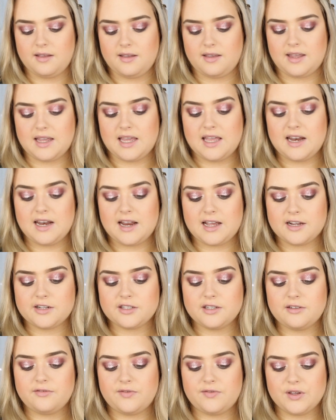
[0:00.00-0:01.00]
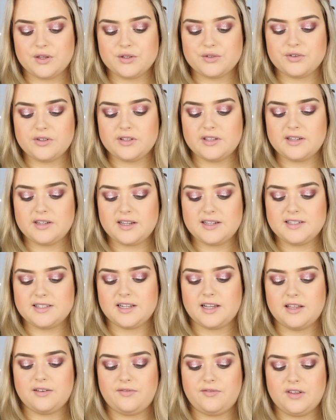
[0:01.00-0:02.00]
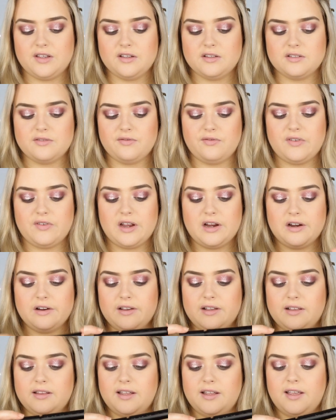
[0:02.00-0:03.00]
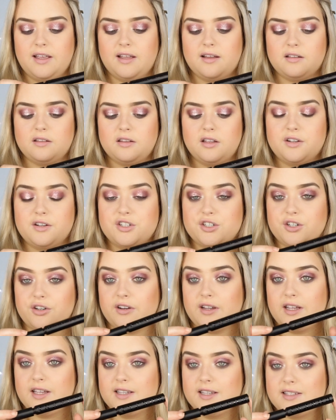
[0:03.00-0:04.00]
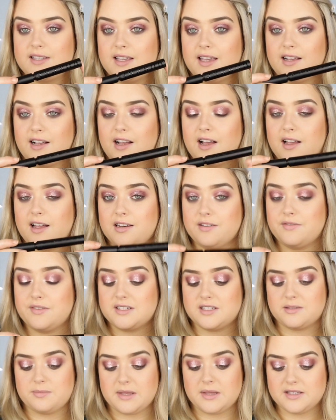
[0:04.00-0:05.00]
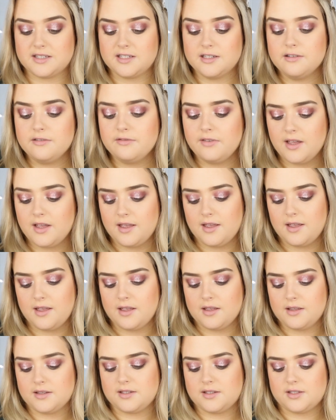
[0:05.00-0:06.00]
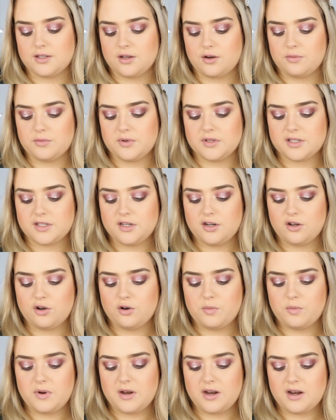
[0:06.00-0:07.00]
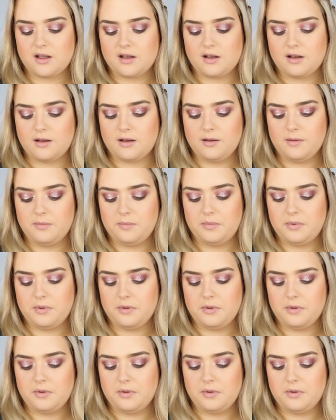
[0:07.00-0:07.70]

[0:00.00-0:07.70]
and it actually feels really nice. Like, it feels very like luxurious and kind of expensive. So I'm just gonna open it up,